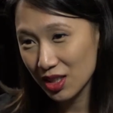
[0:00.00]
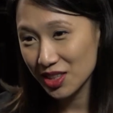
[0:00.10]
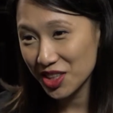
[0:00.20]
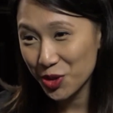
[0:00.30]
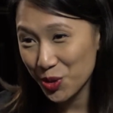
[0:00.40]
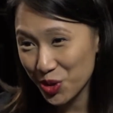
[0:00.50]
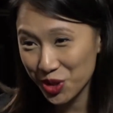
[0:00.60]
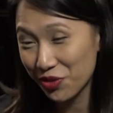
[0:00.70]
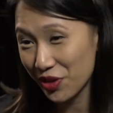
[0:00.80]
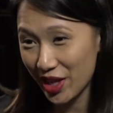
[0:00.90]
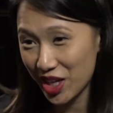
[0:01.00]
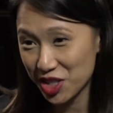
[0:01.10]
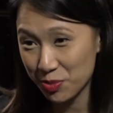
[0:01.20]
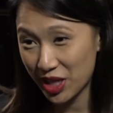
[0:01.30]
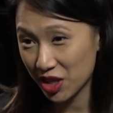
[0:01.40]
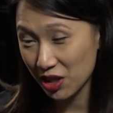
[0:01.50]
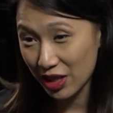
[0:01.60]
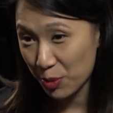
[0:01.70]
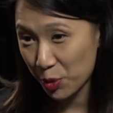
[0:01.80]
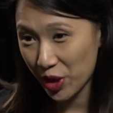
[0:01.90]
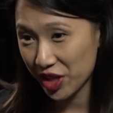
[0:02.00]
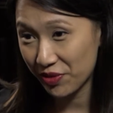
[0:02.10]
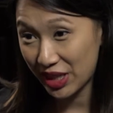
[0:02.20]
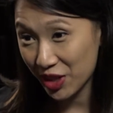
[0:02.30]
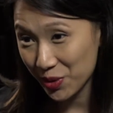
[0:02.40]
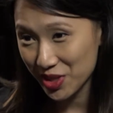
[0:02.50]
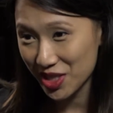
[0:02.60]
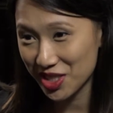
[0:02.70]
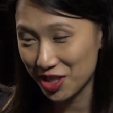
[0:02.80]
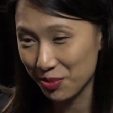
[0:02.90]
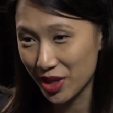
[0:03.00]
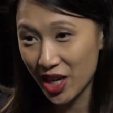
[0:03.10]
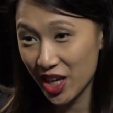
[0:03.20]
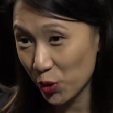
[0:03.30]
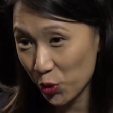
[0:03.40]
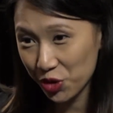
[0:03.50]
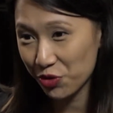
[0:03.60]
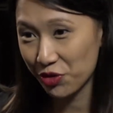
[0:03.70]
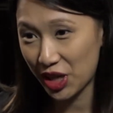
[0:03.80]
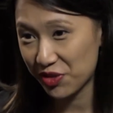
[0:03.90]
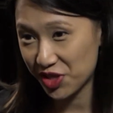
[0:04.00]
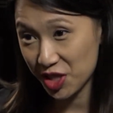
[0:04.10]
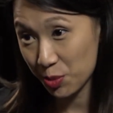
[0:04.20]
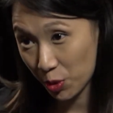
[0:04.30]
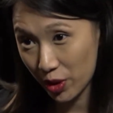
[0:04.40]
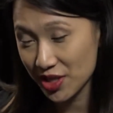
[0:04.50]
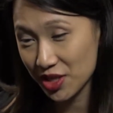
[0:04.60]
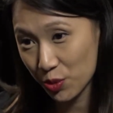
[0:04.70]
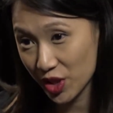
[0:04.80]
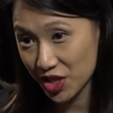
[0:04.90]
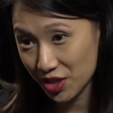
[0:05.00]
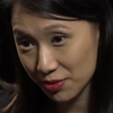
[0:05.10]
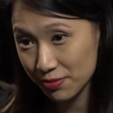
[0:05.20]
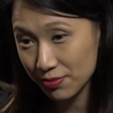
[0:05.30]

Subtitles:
Is it crucial for there to be a collaborative ecosystem in order for 5G to progress in the region?